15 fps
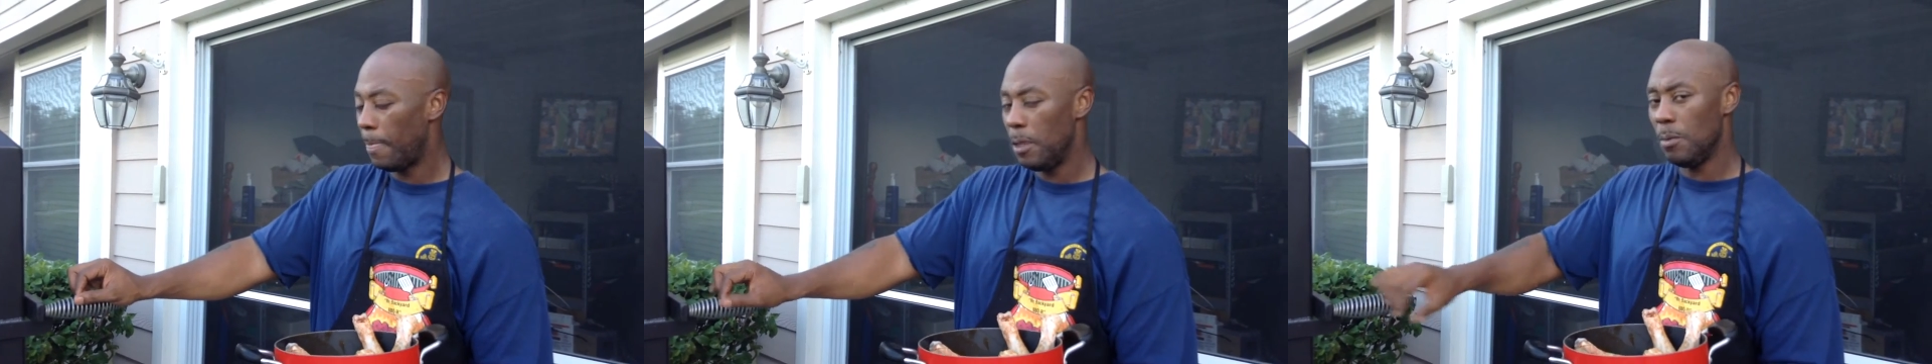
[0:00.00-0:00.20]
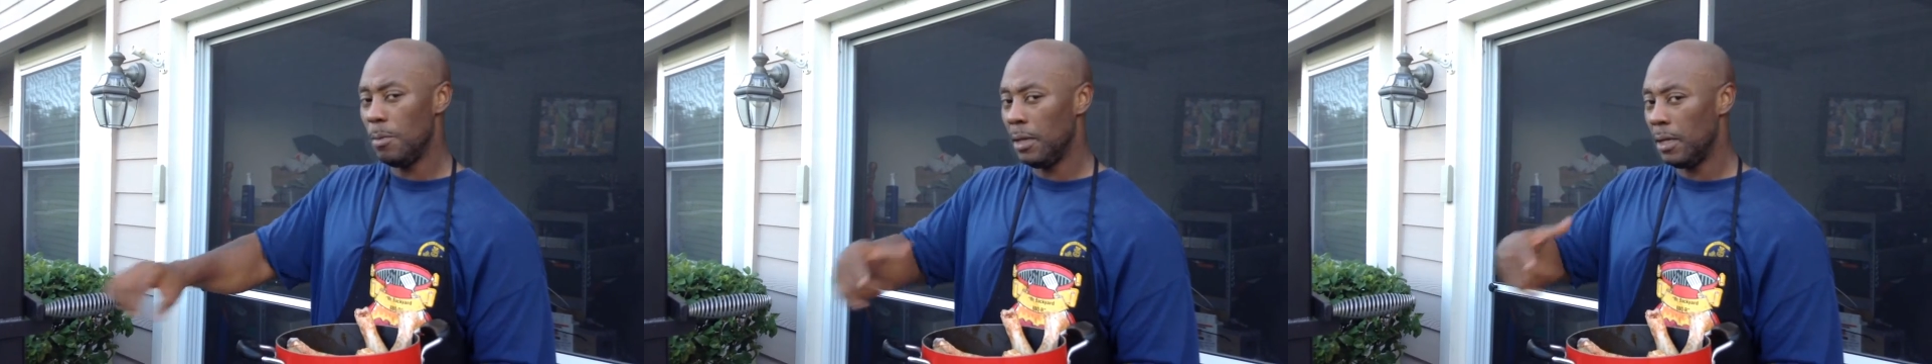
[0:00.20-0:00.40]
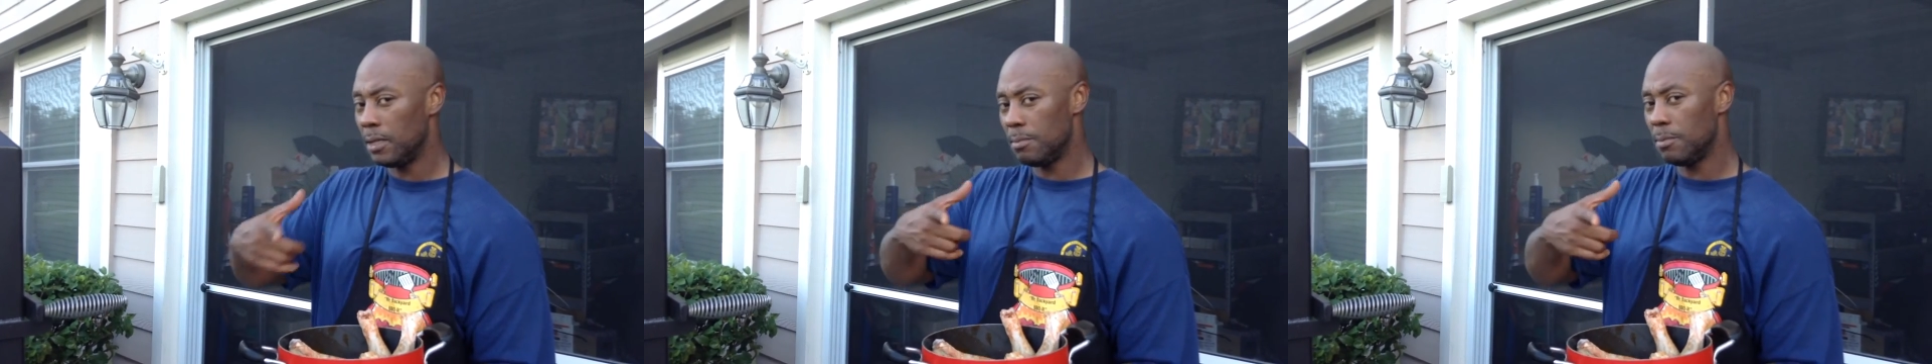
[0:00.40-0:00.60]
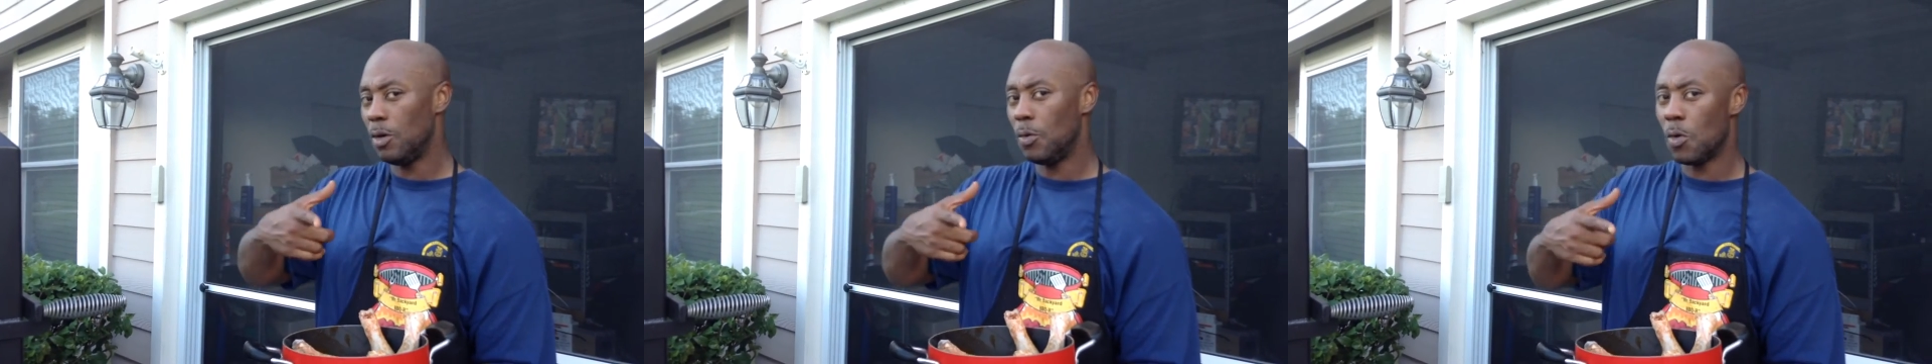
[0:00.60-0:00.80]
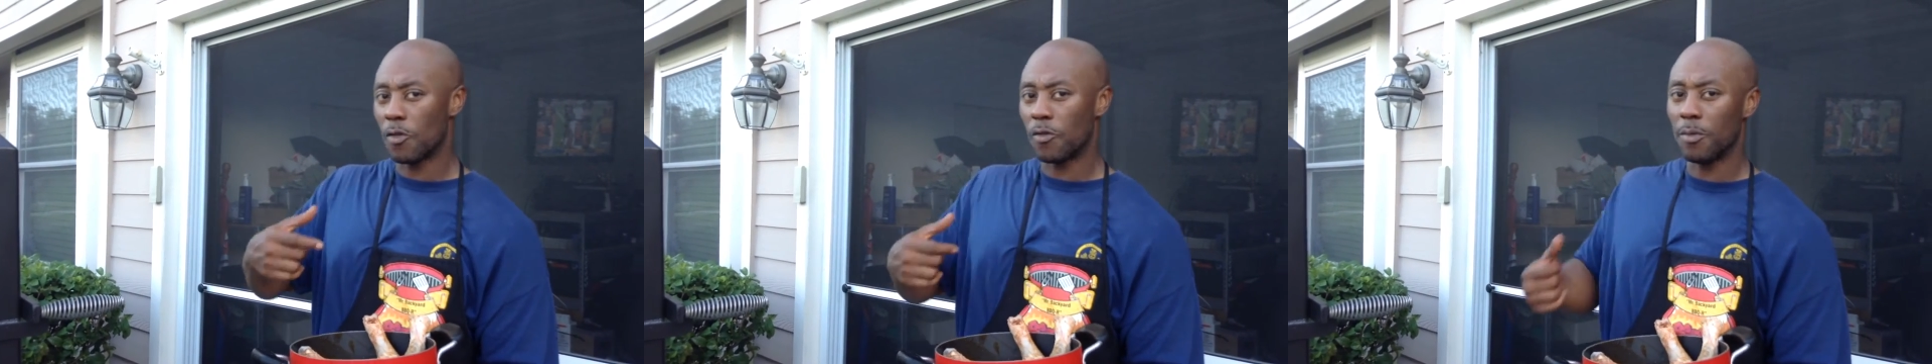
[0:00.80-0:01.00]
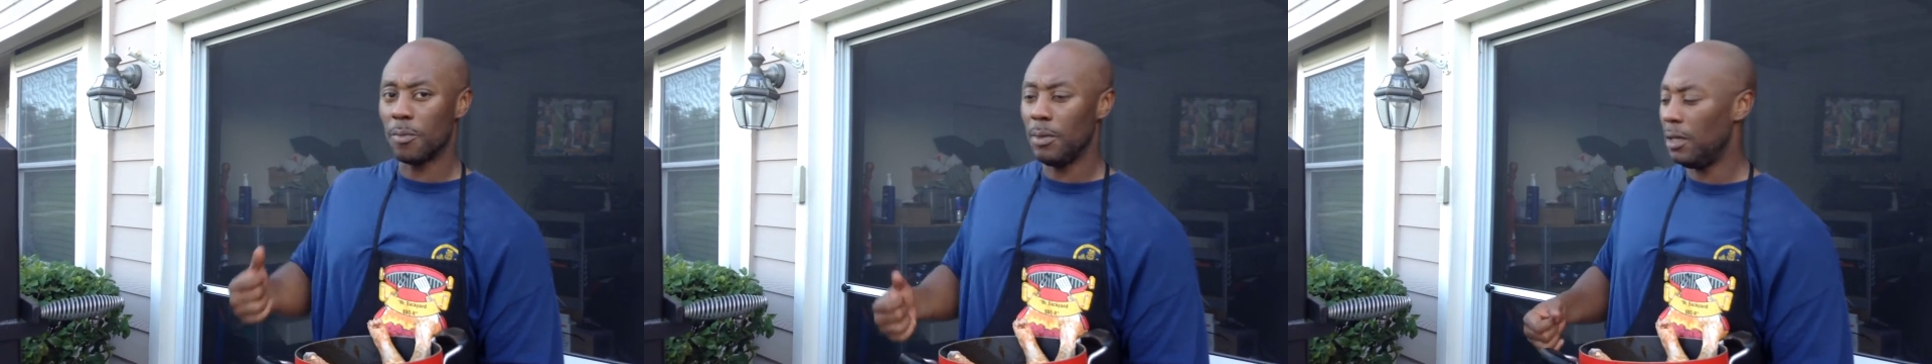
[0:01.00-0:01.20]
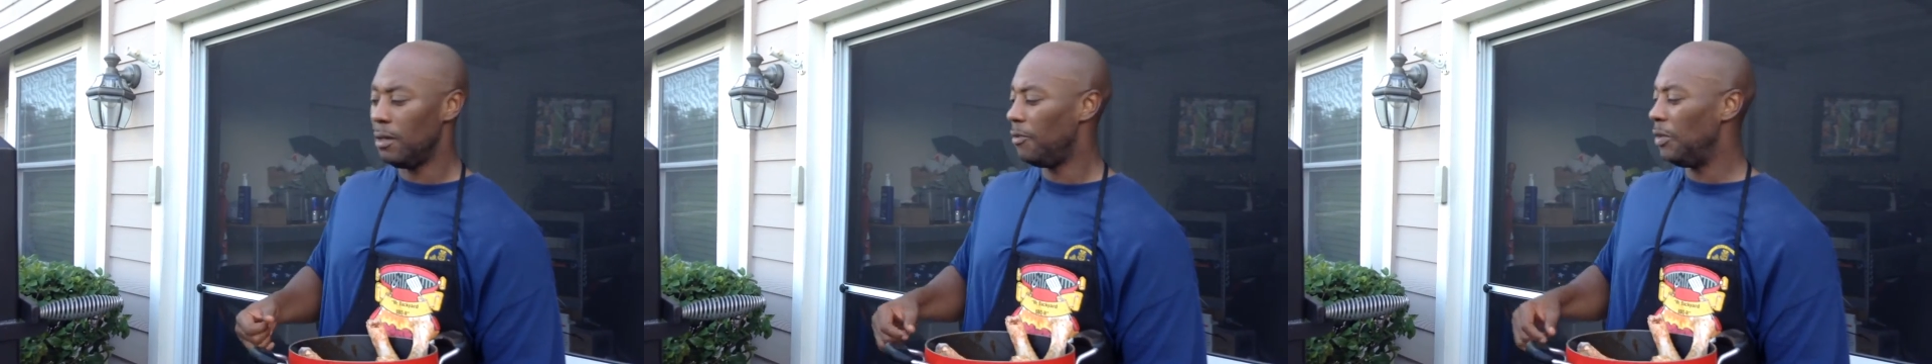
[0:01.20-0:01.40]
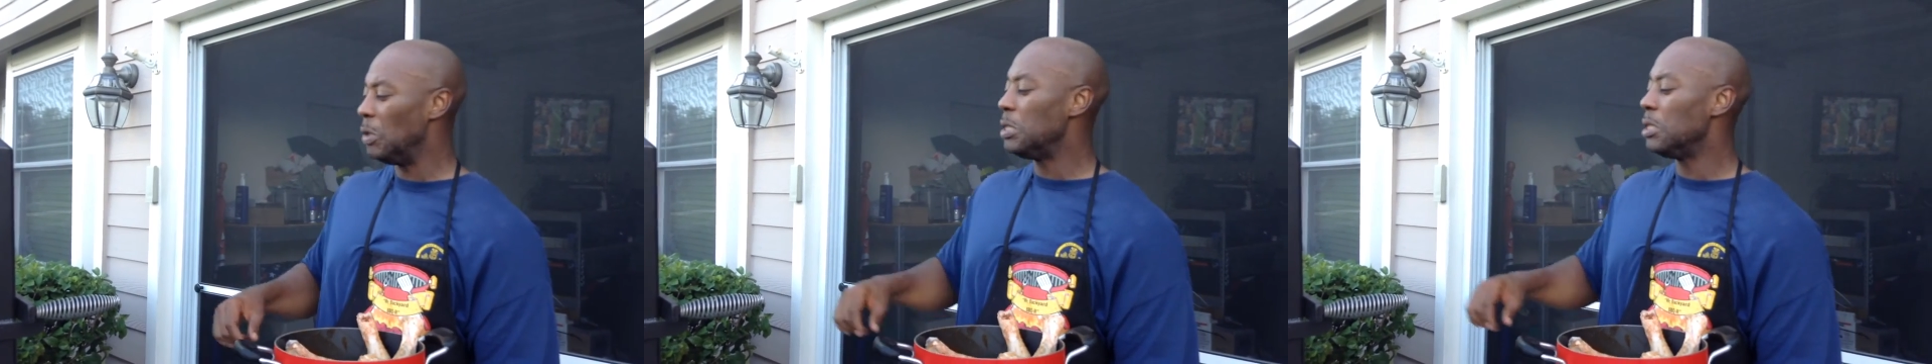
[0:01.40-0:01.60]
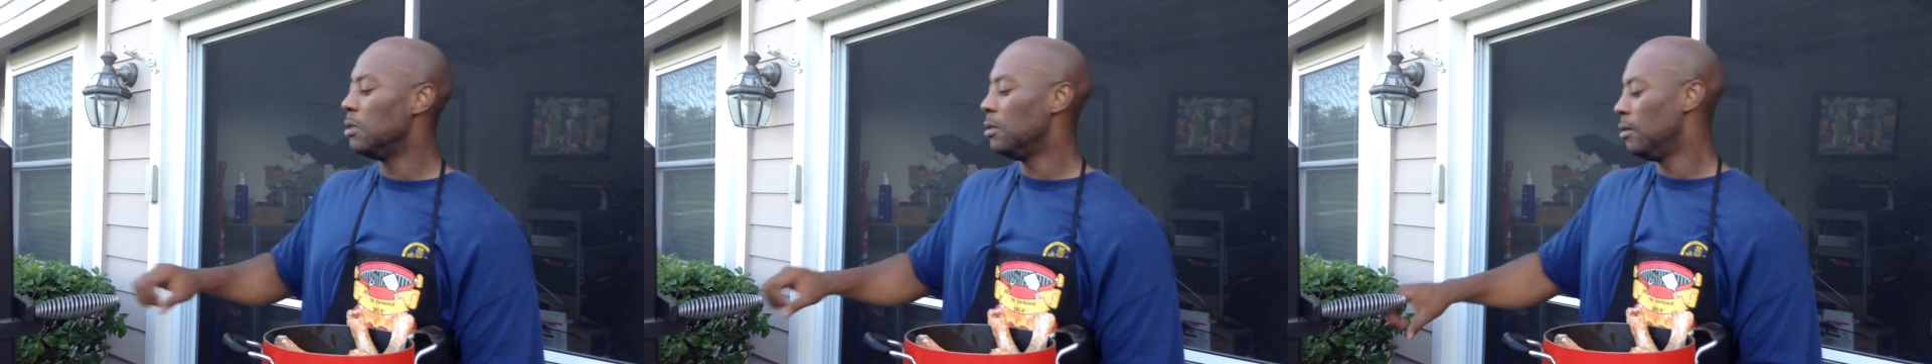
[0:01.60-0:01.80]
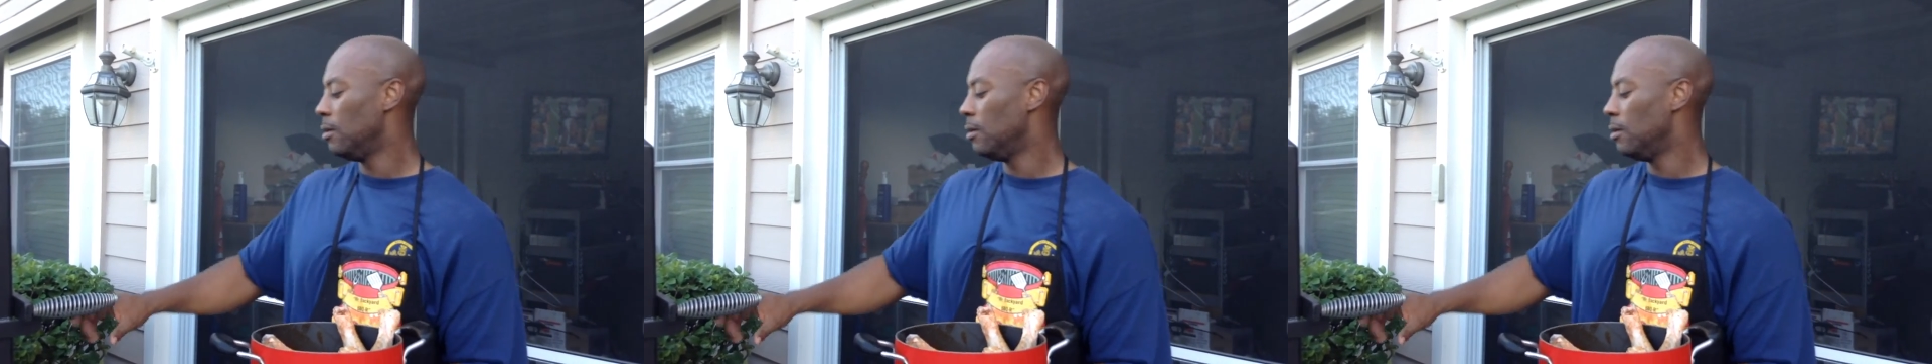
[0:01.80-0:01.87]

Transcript: You'll be getting some more work from me in the future.